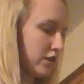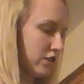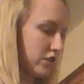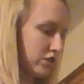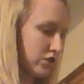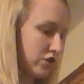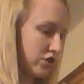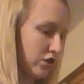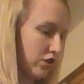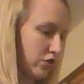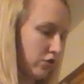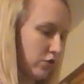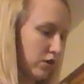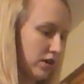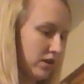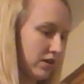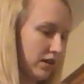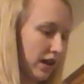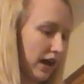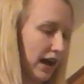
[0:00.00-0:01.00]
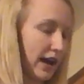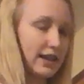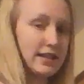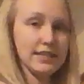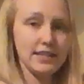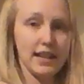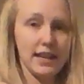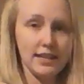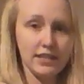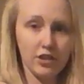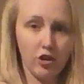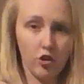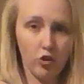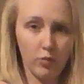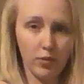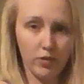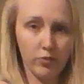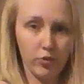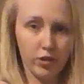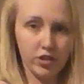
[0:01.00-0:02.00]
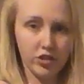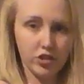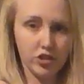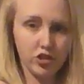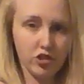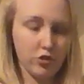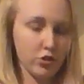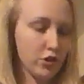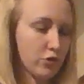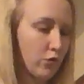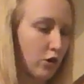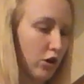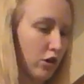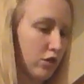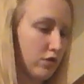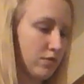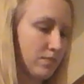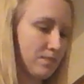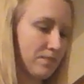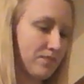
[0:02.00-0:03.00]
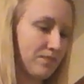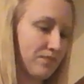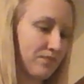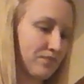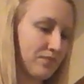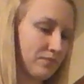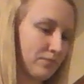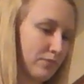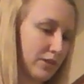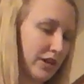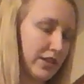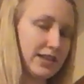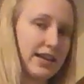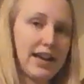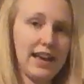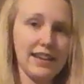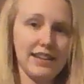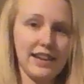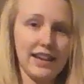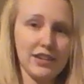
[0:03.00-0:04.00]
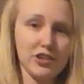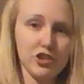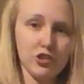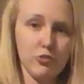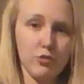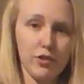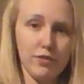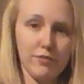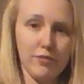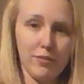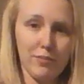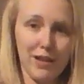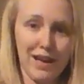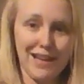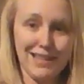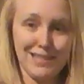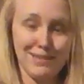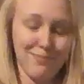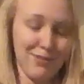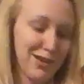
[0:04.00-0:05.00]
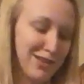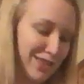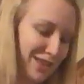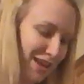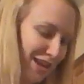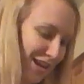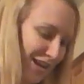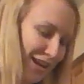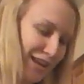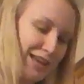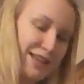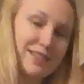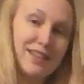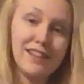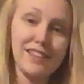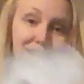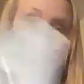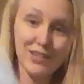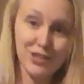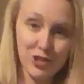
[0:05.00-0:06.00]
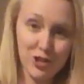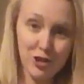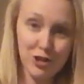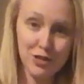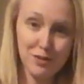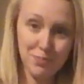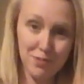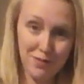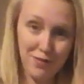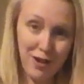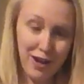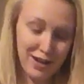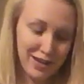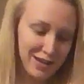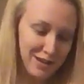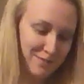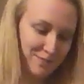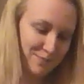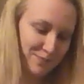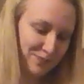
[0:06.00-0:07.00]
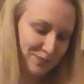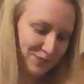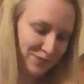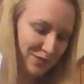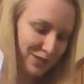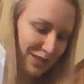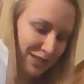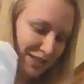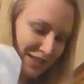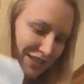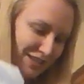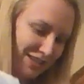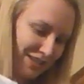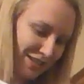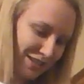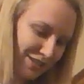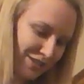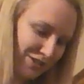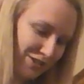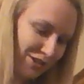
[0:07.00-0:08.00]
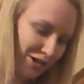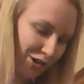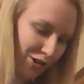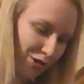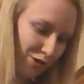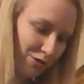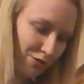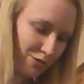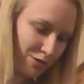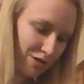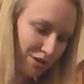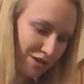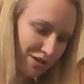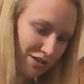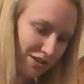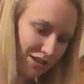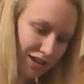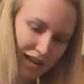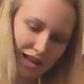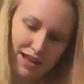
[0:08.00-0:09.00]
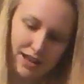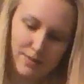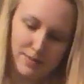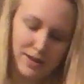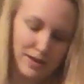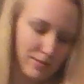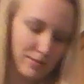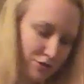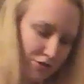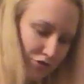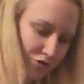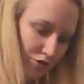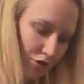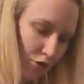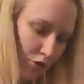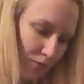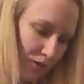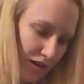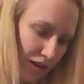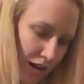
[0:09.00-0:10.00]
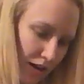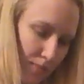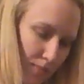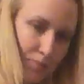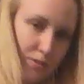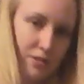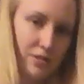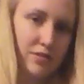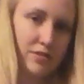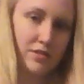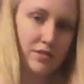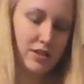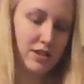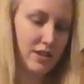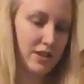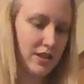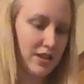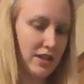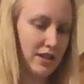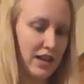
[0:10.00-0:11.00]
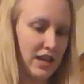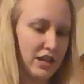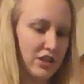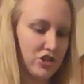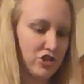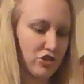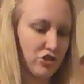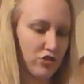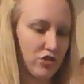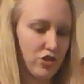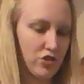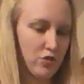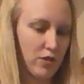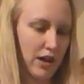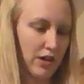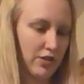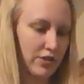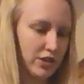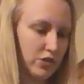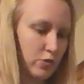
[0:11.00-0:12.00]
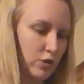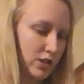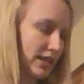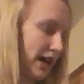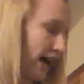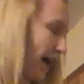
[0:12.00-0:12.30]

So I decided to open one to show you all because I had an extra one from last month that the insurance provided. So I am able to open it up and show you how this works.